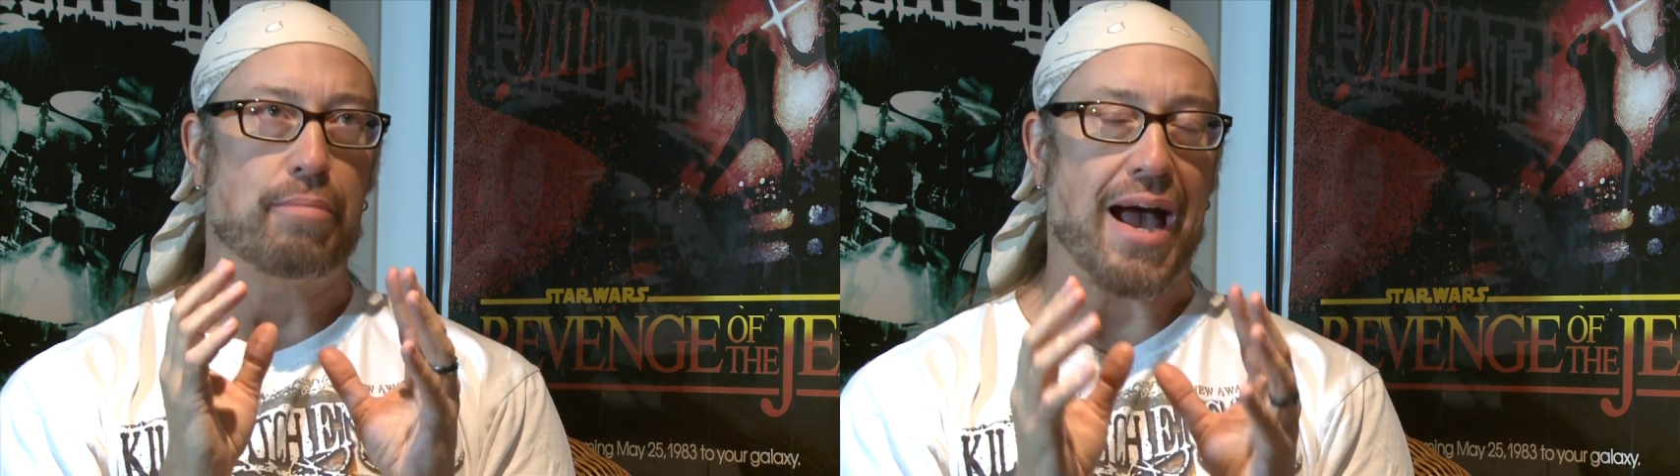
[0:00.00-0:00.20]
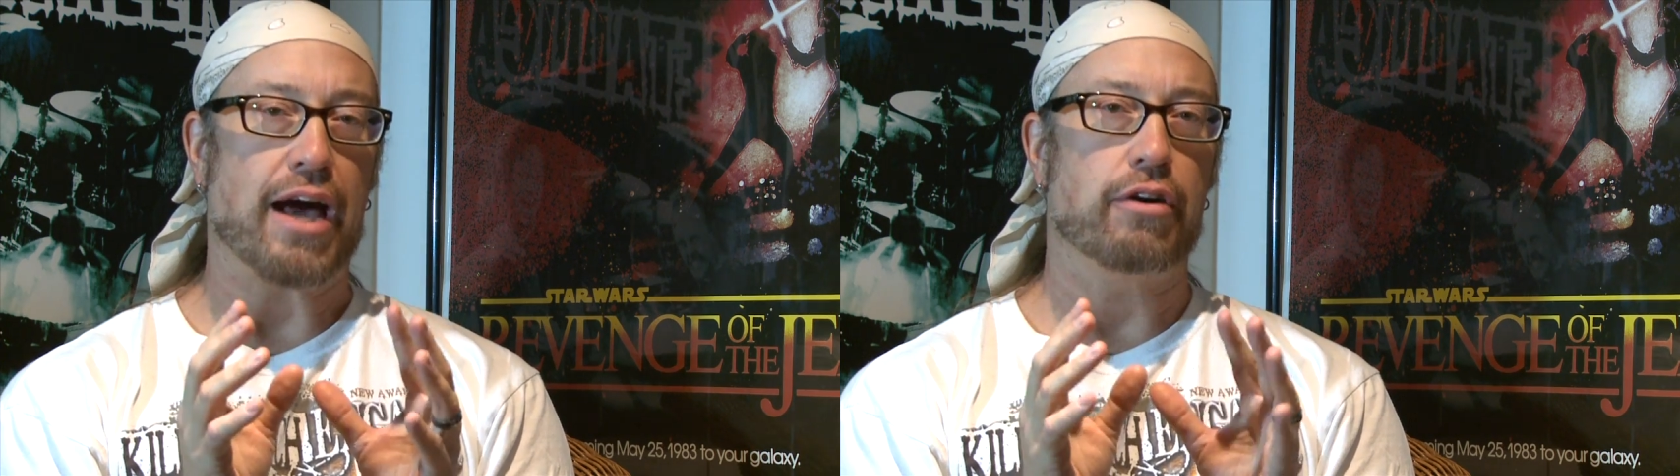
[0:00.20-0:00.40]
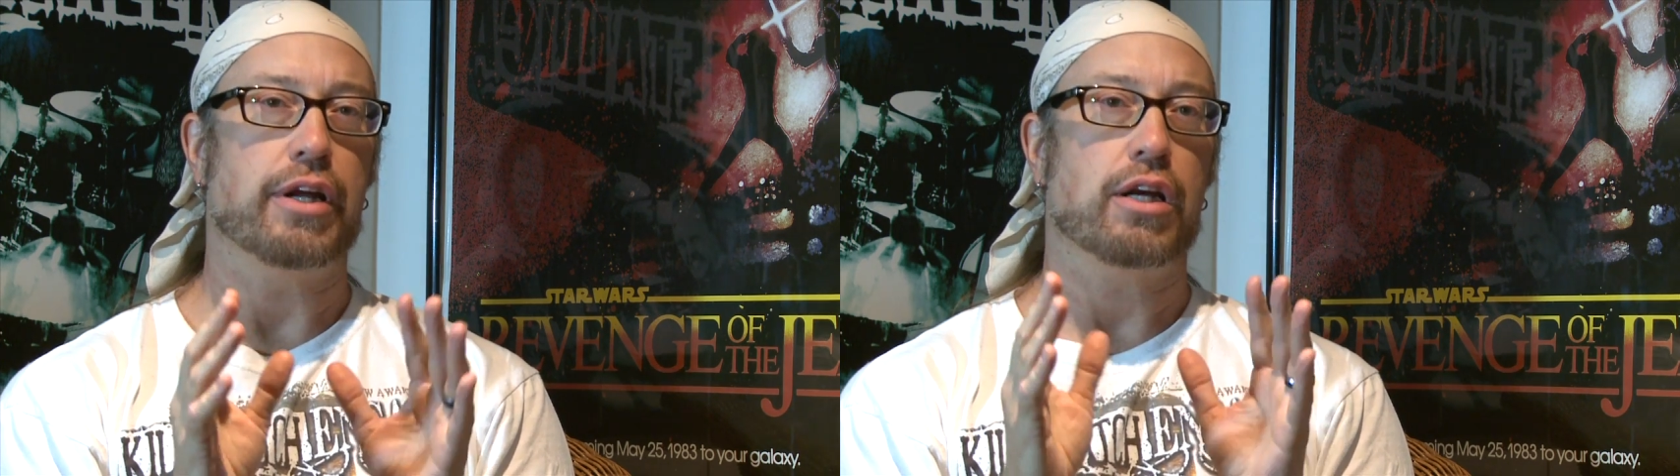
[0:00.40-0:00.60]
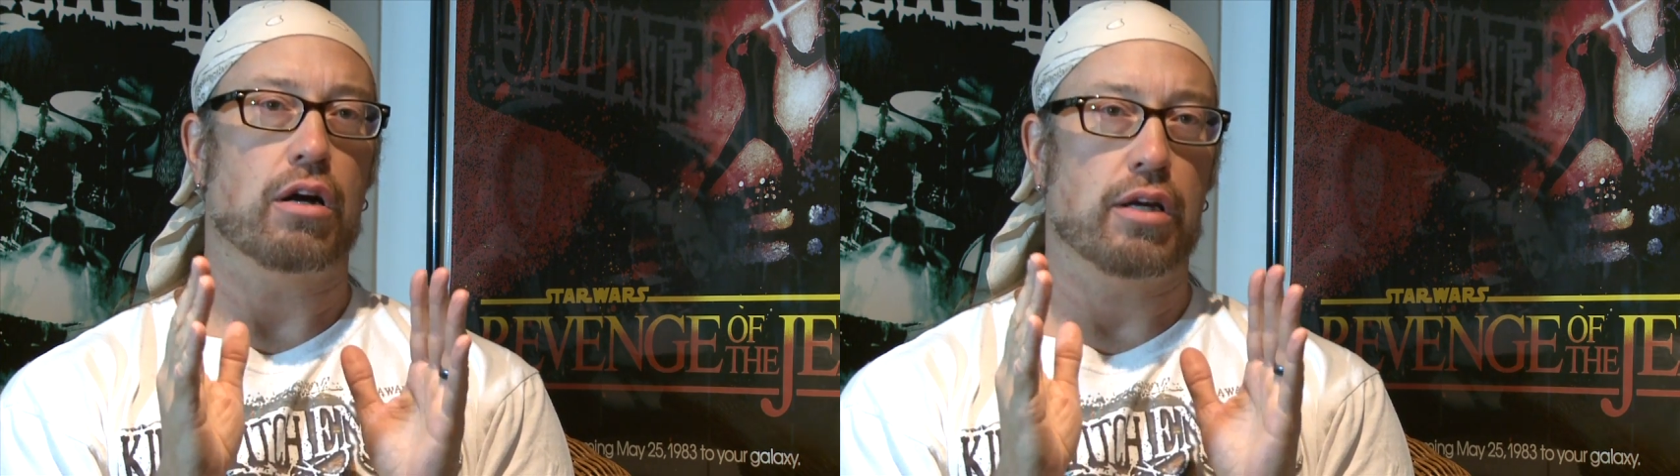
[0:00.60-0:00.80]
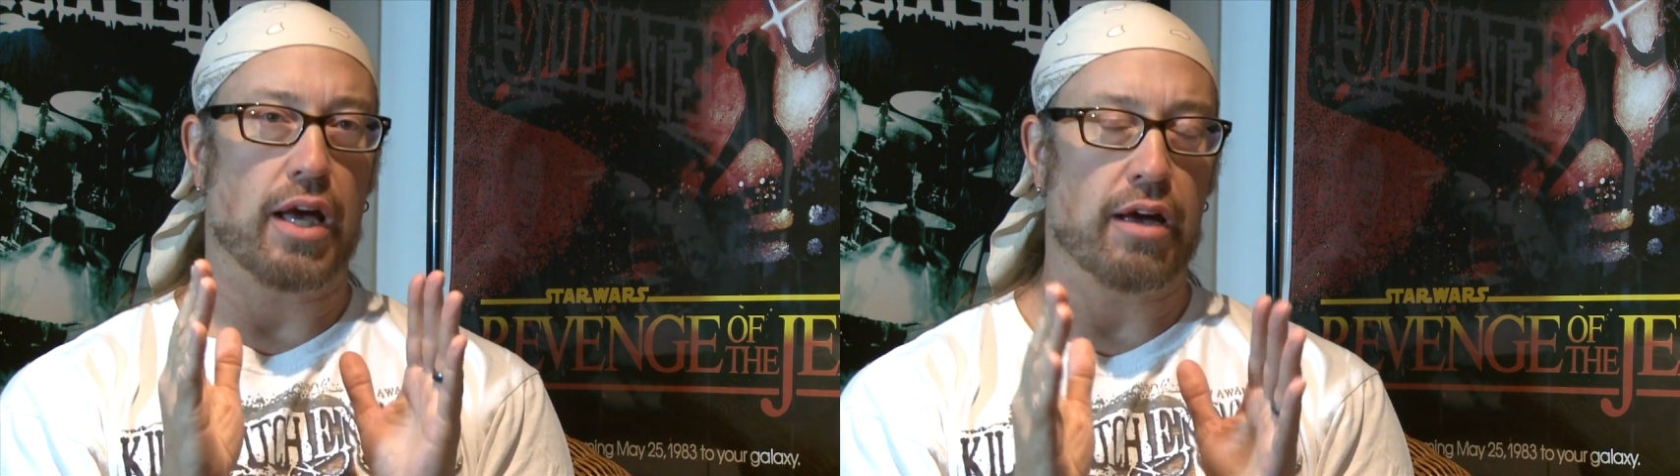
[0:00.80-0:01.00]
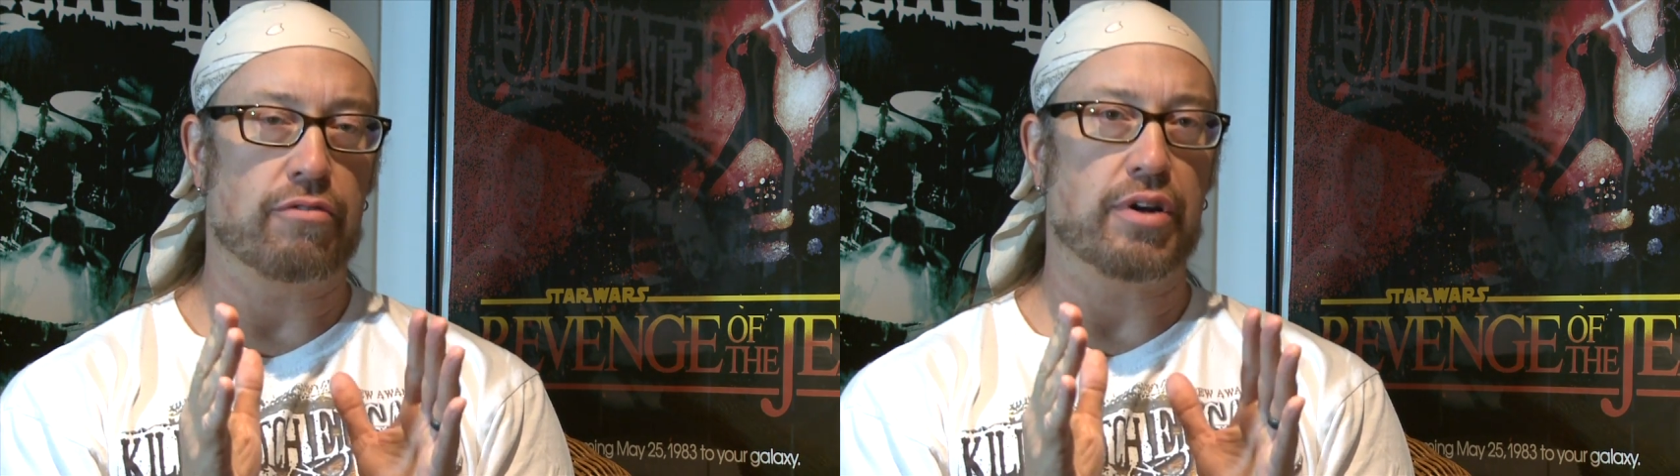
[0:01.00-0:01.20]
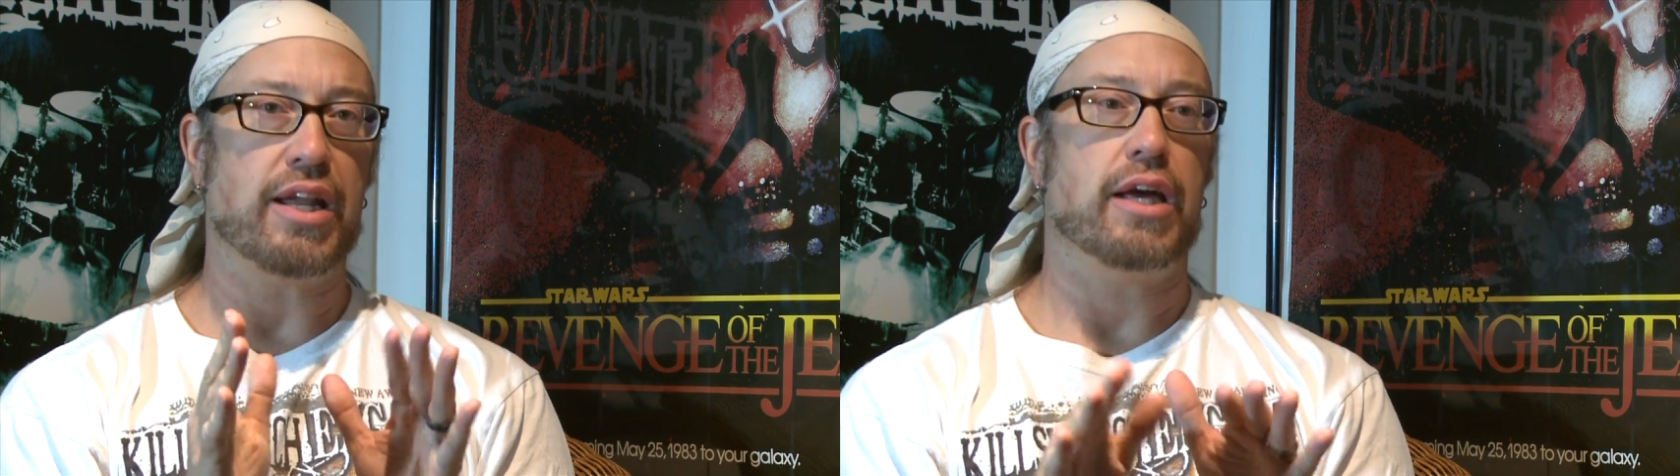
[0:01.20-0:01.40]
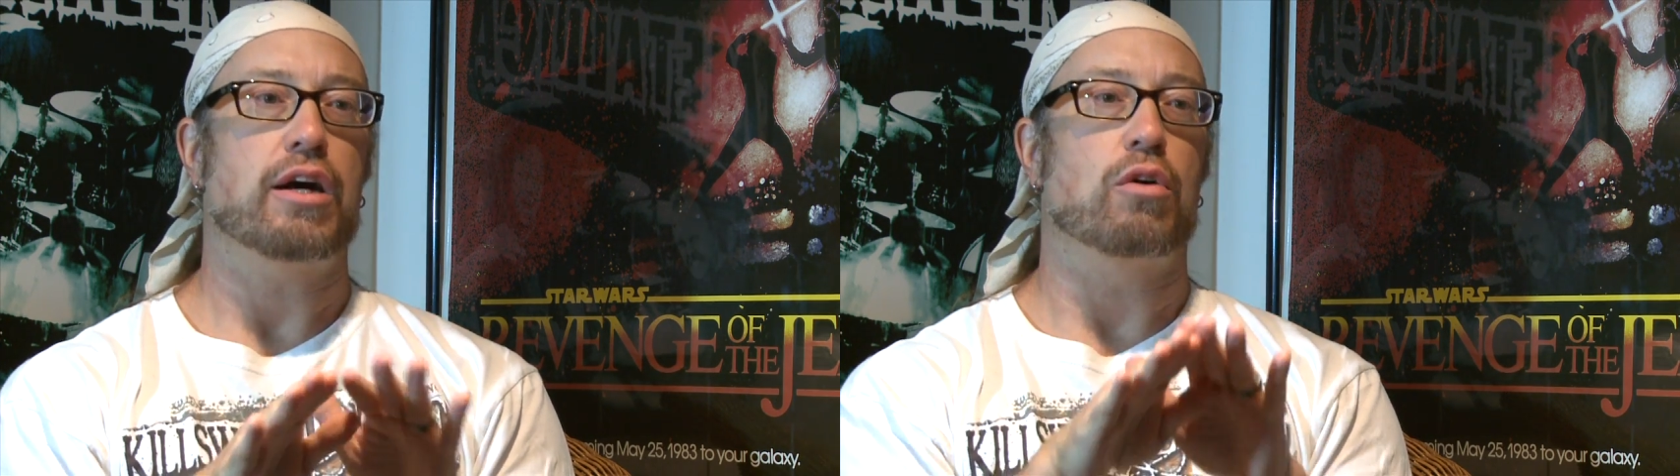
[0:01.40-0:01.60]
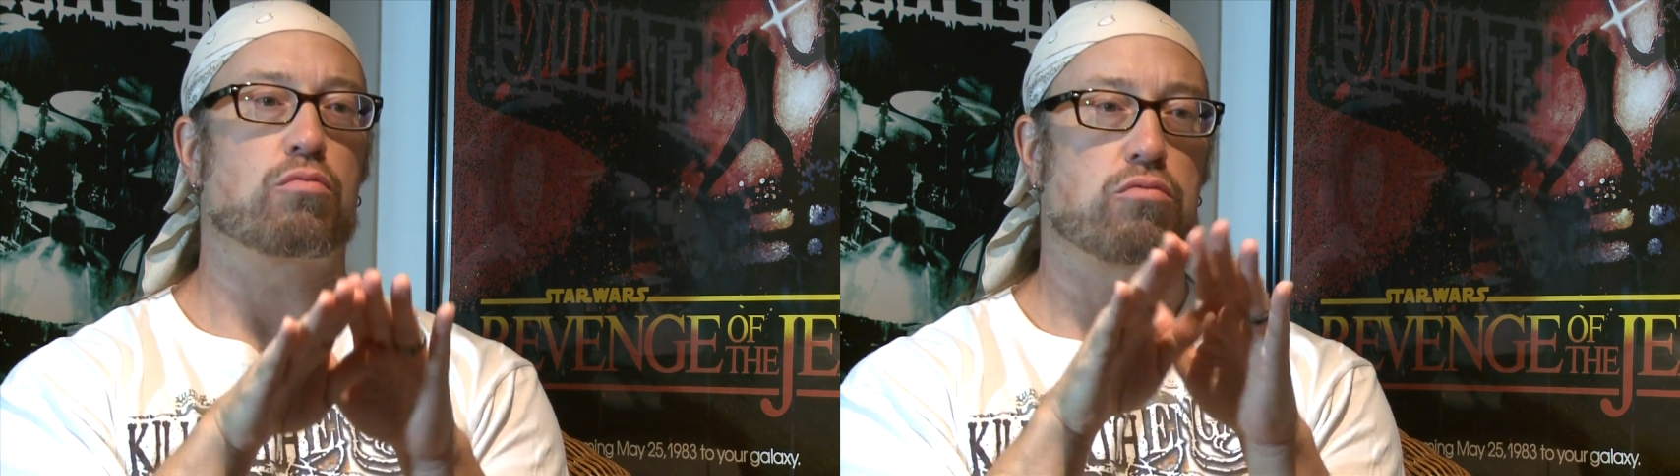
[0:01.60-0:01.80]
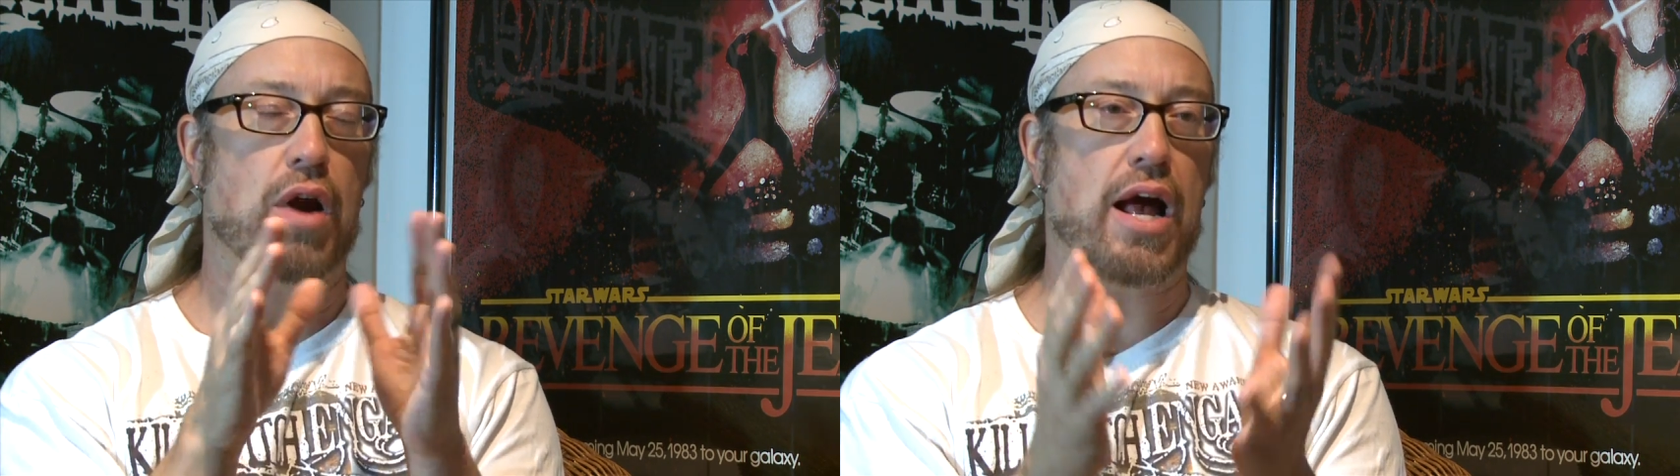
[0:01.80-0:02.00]
patterning every day
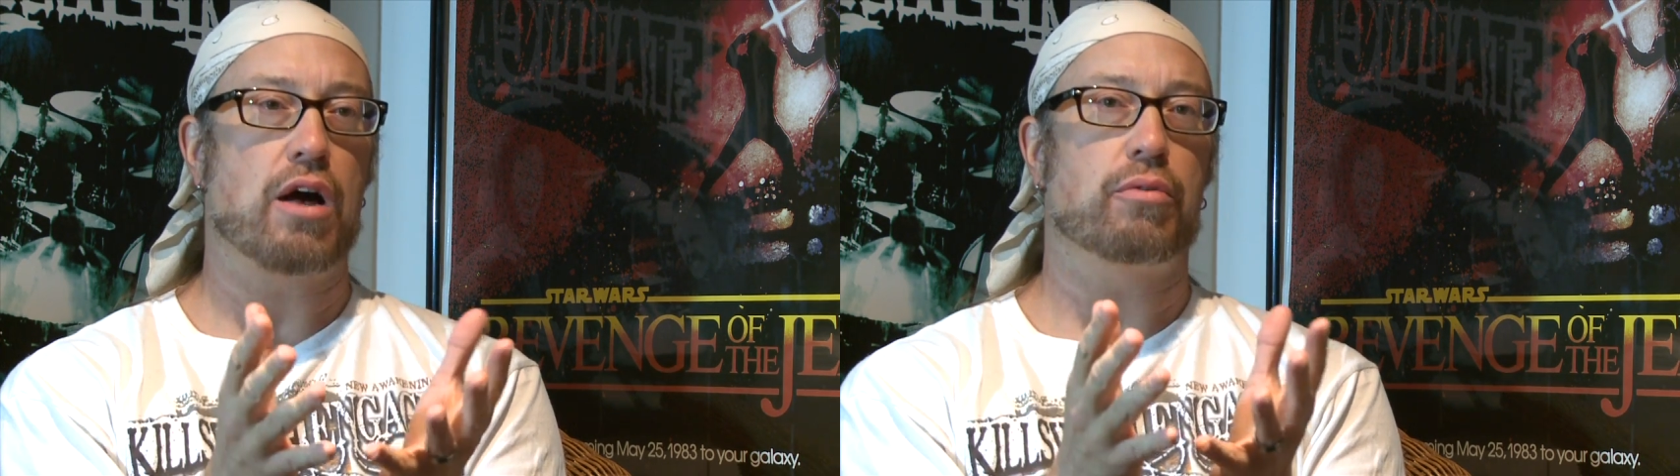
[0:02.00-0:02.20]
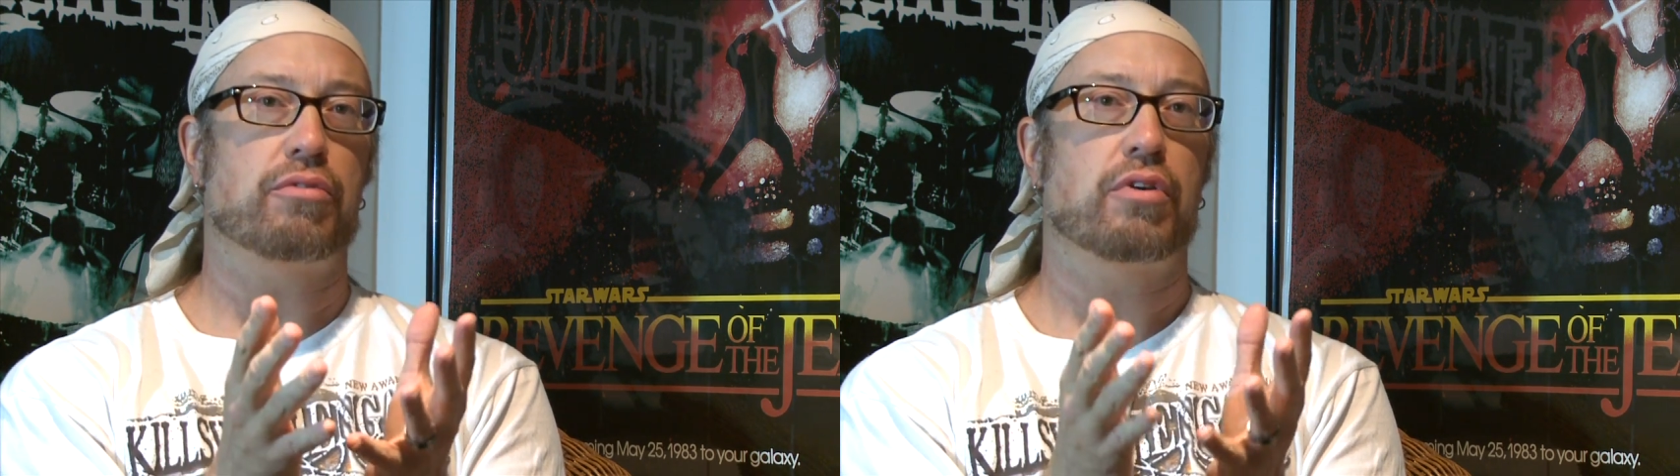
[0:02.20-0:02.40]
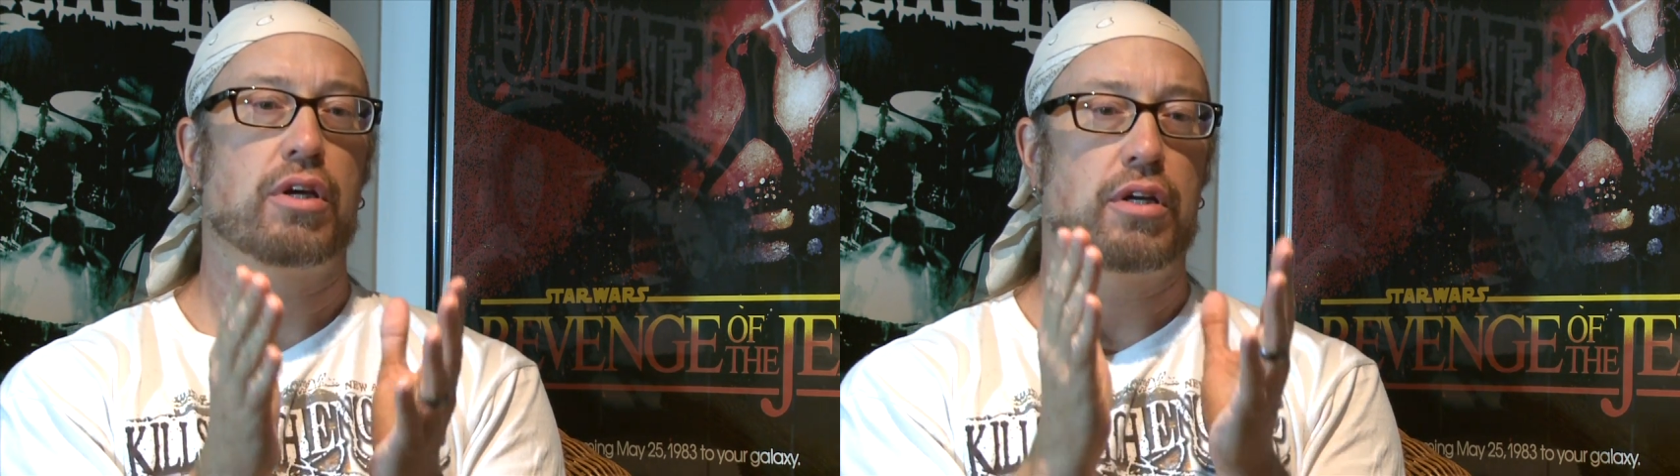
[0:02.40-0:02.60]
around